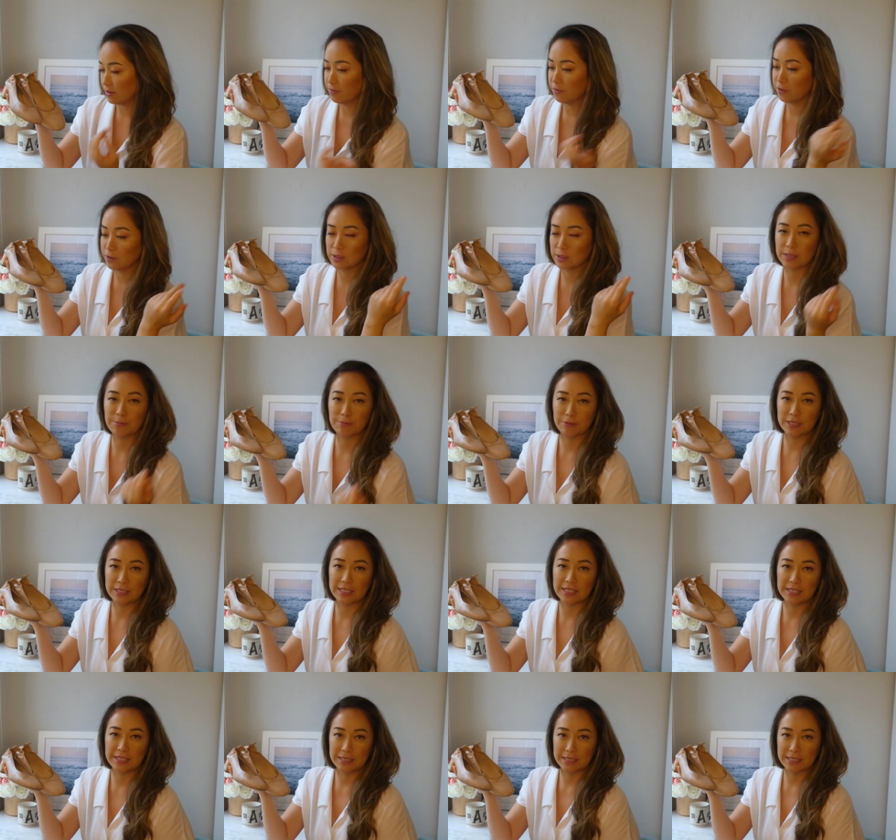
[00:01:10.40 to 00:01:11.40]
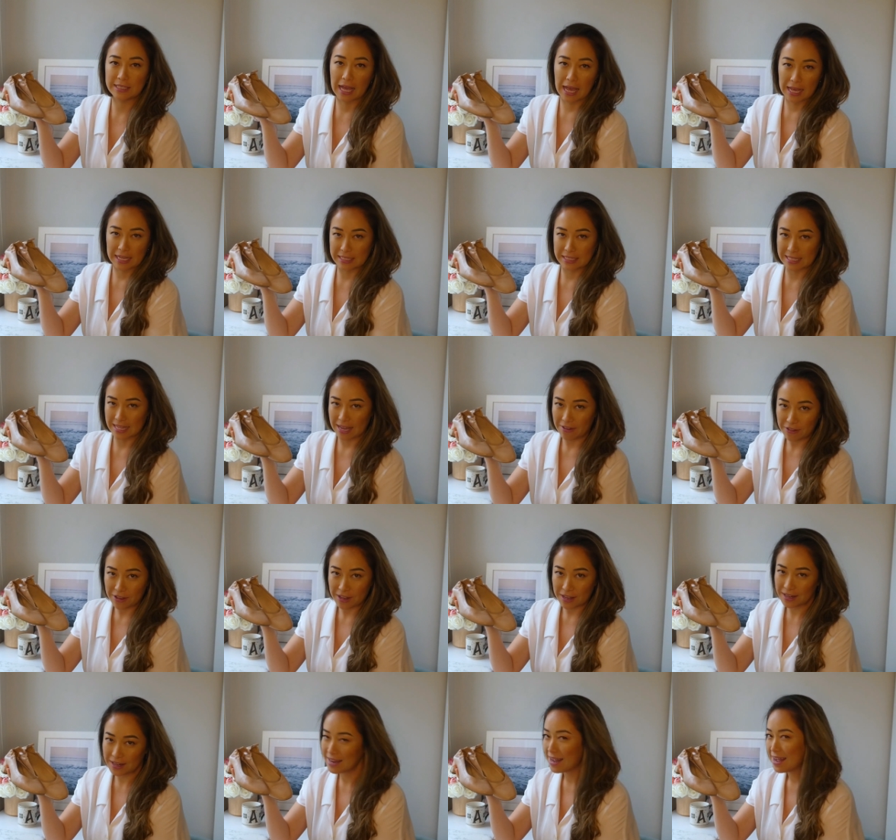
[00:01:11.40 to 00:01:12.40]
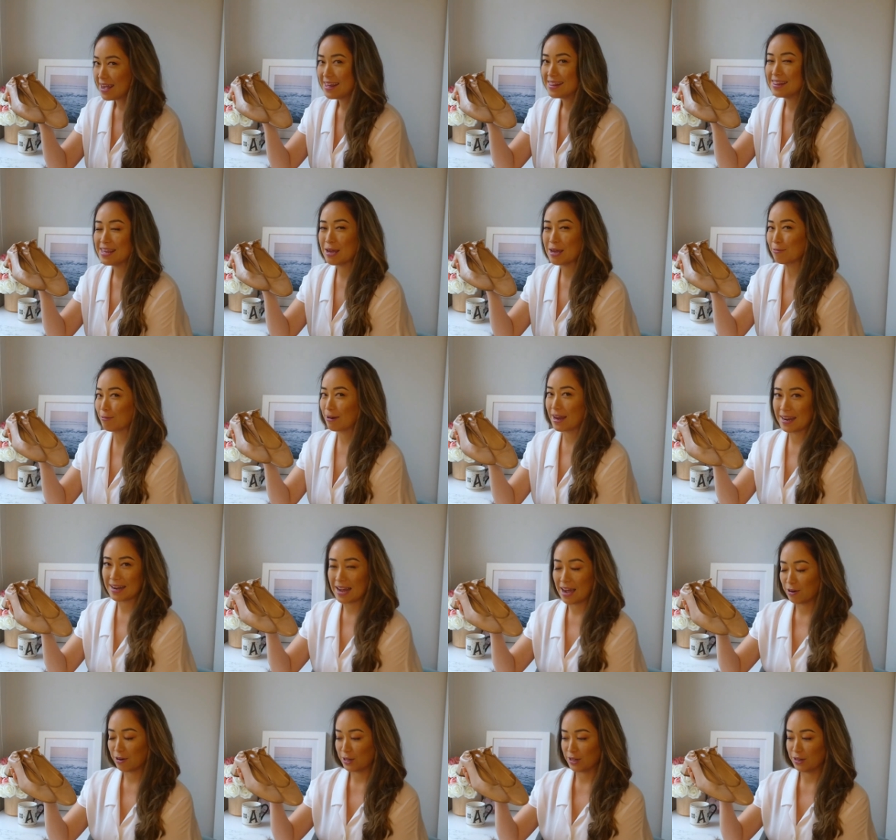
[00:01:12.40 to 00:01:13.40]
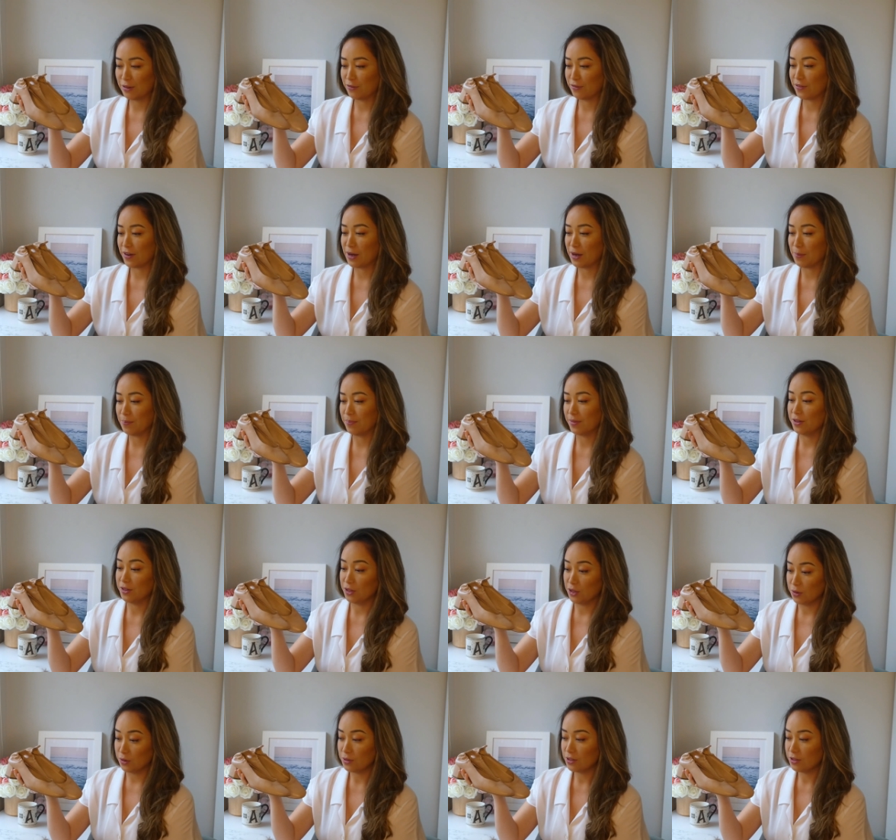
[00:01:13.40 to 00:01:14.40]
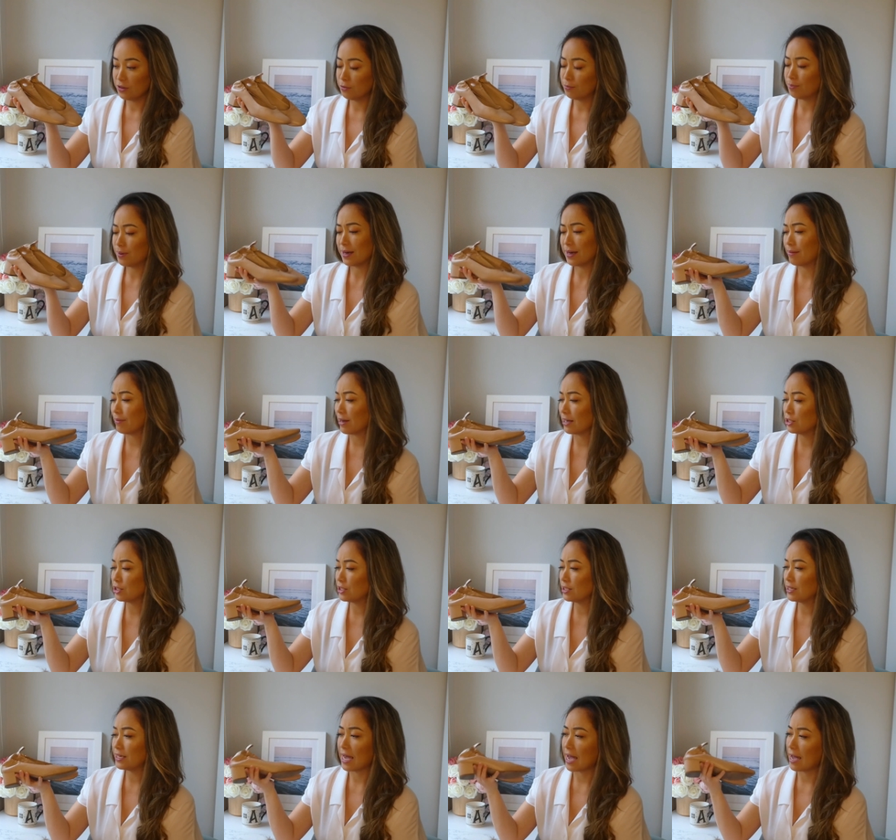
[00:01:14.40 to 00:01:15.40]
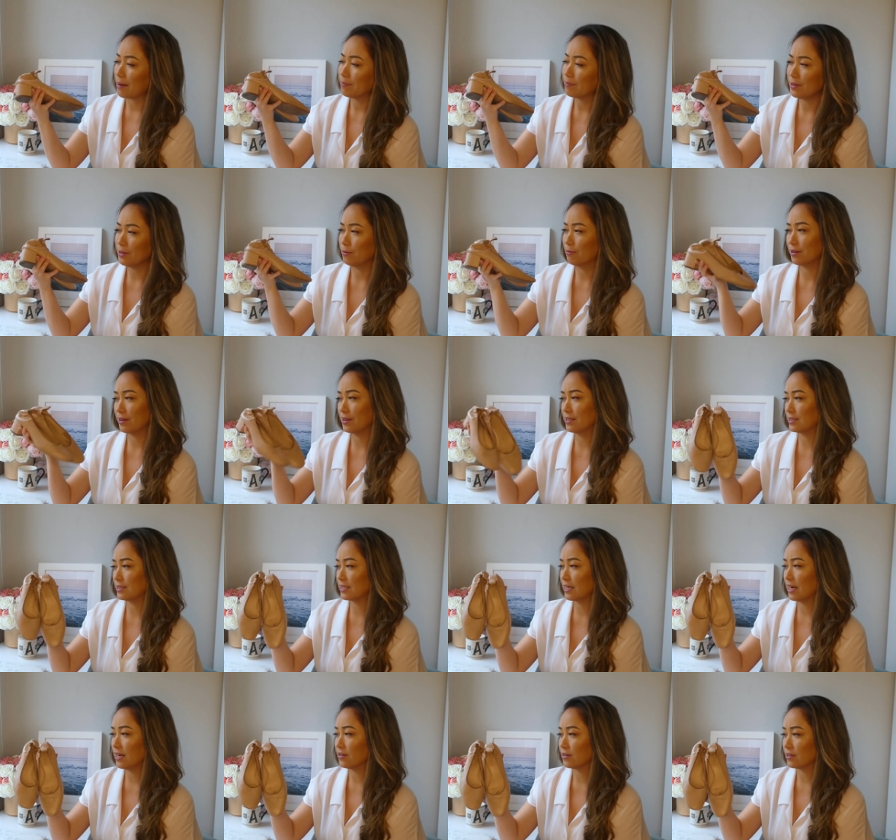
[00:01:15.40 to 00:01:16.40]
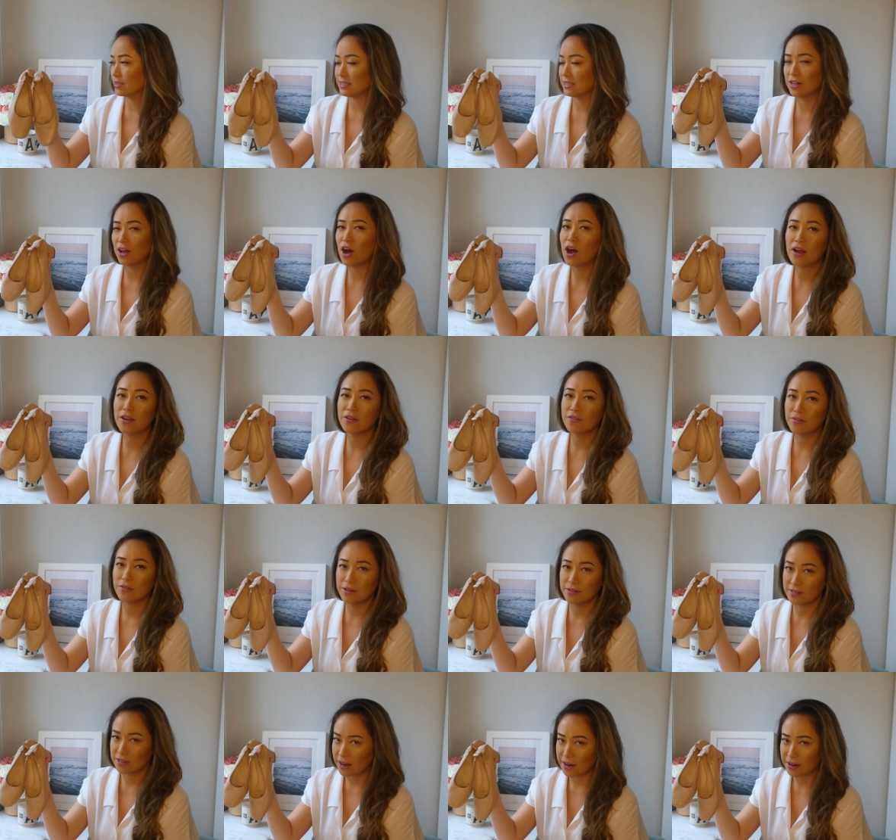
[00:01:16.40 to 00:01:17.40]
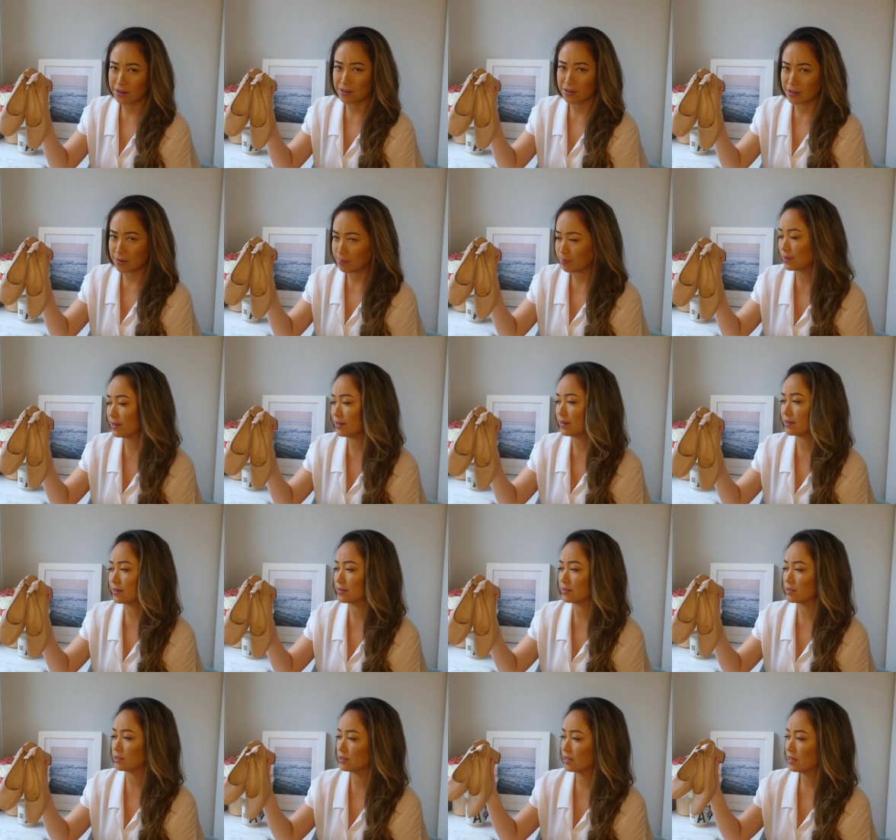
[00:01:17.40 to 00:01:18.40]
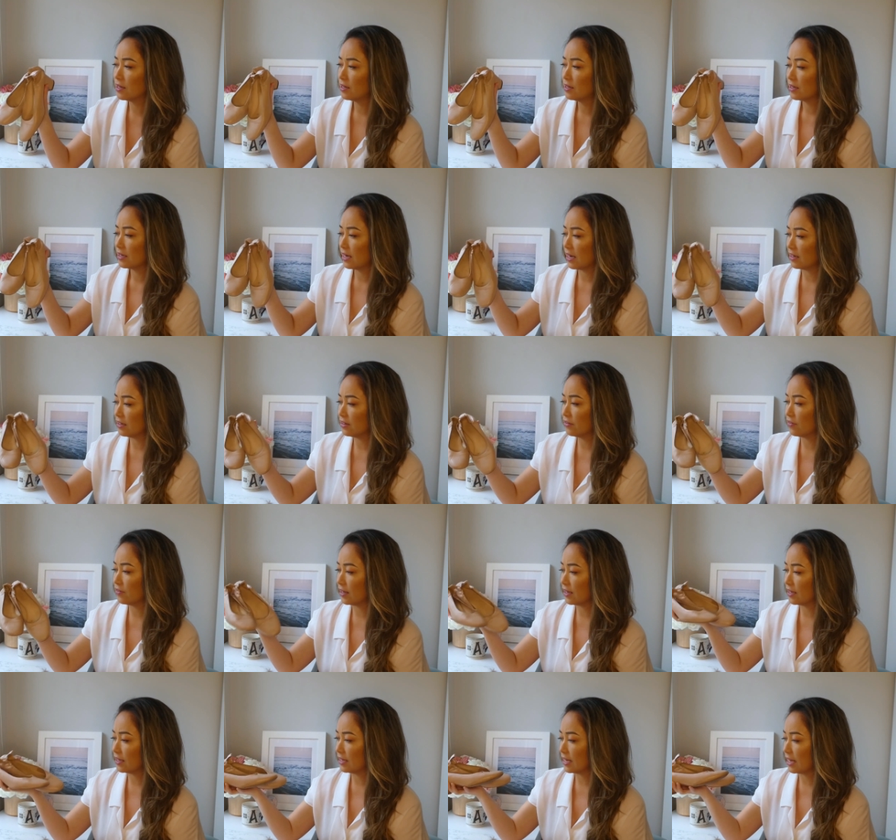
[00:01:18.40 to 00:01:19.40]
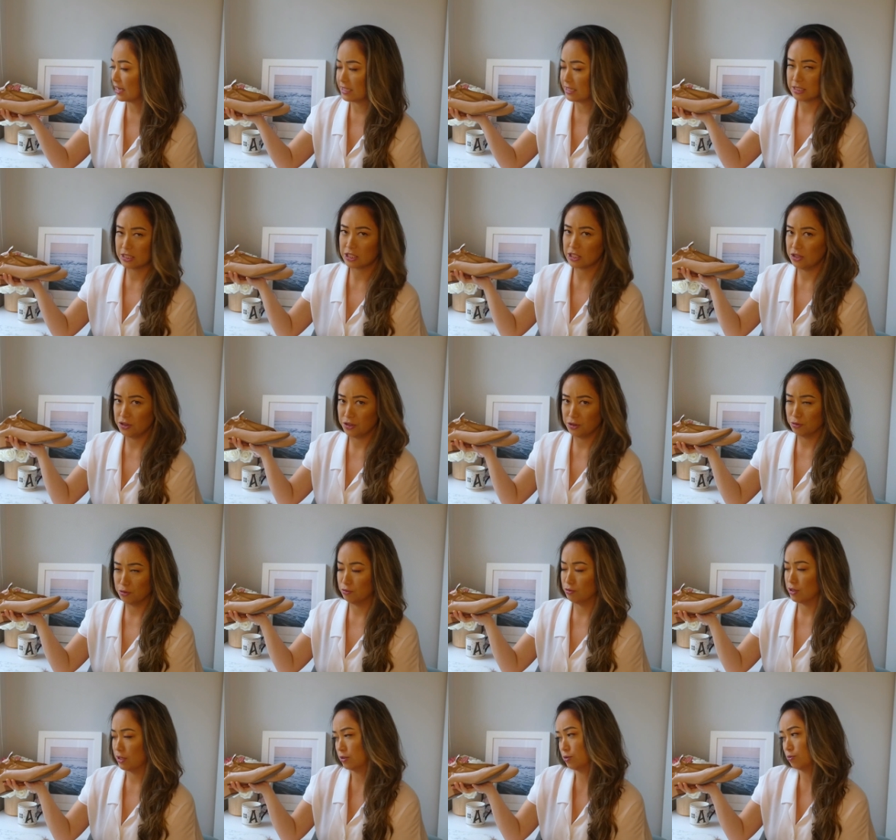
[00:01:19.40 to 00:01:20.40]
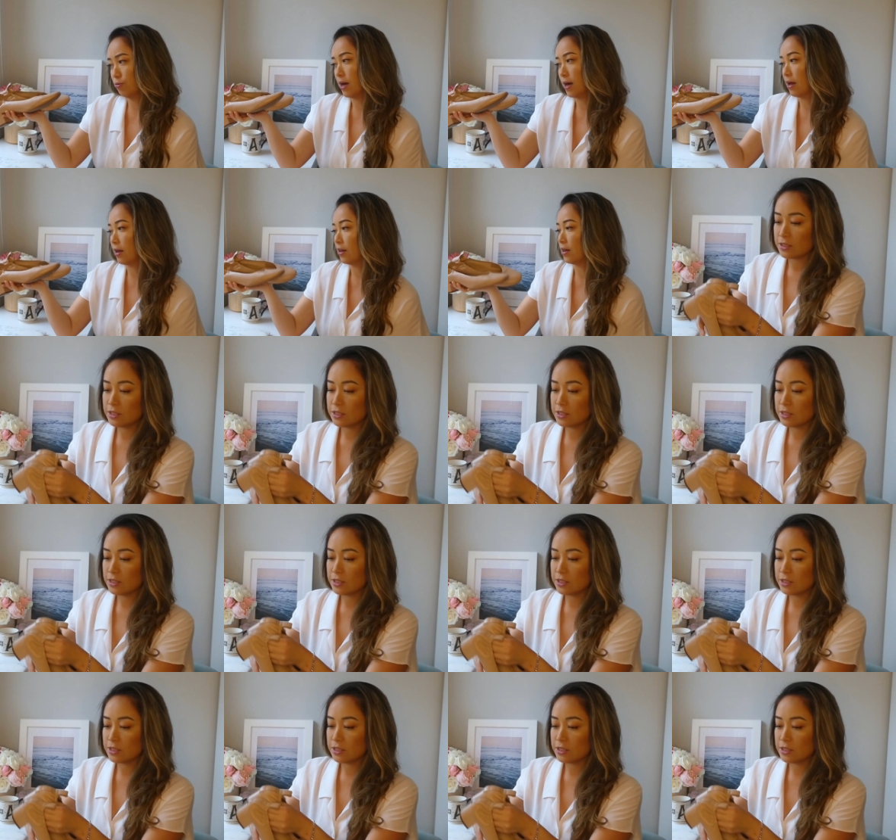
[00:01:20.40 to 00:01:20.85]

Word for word: for some reason in size seven, they ran out of um, the nude nude, but I'm actually happy with this color. It's not entirely pink. It's kind of like a nice nude as well.